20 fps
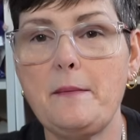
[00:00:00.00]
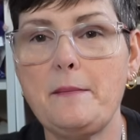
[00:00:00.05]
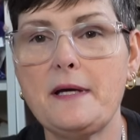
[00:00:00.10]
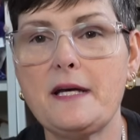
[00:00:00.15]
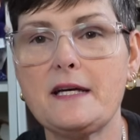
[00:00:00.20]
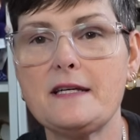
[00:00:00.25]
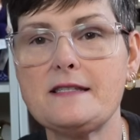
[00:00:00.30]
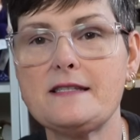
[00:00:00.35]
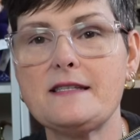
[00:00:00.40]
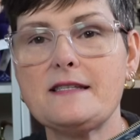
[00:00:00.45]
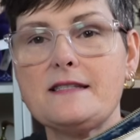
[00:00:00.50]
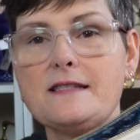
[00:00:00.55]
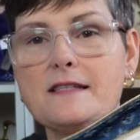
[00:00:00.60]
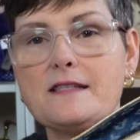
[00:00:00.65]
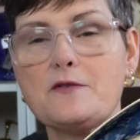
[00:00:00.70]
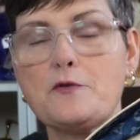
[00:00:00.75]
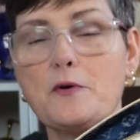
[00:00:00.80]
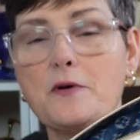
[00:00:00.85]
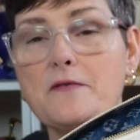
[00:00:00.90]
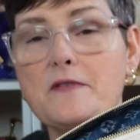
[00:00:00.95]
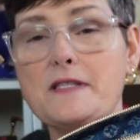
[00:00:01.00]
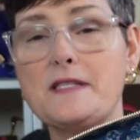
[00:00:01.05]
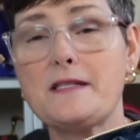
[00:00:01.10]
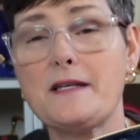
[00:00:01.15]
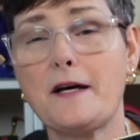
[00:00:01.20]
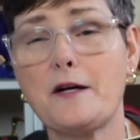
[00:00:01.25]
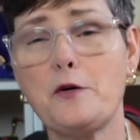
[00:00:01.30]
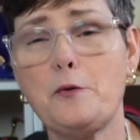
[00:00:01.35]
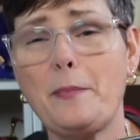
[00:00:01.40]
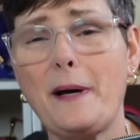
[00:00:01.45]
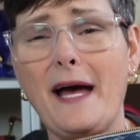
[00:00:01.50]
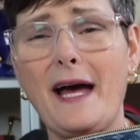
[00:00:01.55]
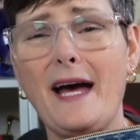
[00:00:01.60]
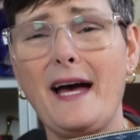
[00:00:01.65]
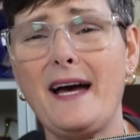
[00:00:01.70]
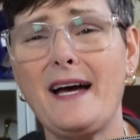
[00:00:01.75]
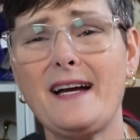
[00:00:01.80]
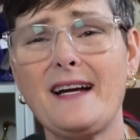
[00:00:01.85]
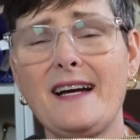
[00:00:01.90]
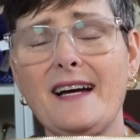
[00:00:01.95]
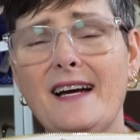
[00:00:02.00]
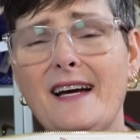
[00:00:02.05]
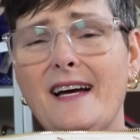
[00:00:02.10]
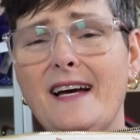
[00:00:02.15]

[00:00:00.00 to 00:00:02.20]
because this is sort of a subtle bag.